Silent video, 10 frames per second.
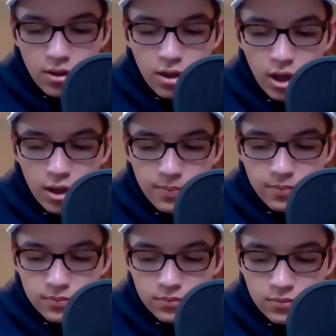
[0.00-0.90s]

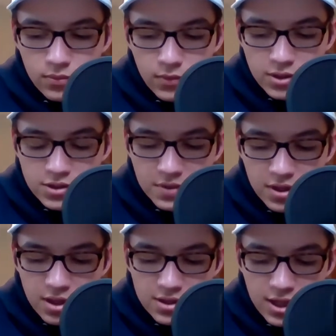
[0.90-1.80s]
Um, some other
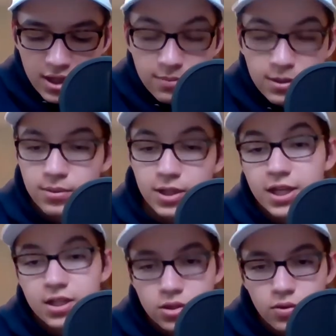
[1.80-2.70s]
things that I like about the book:
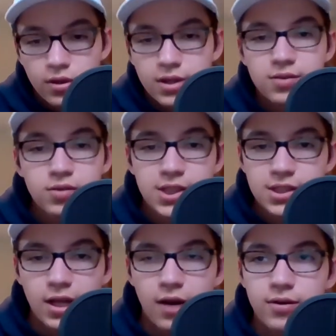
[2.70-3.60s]
it's short. It's only
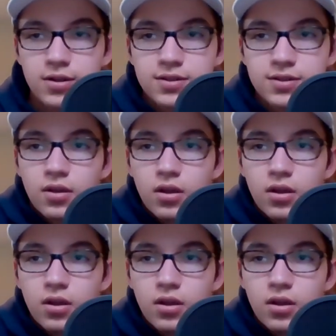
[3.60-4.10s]
6 hours.